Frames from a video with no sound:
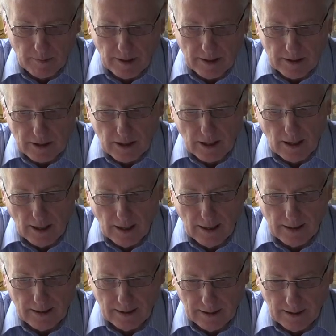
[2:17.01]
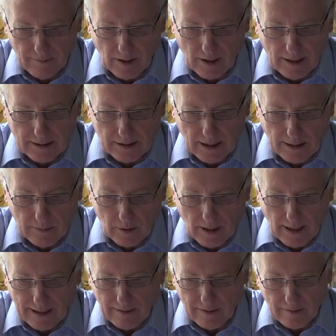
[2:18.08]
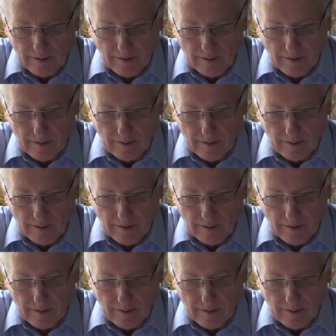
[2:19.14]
but nevertheless I would like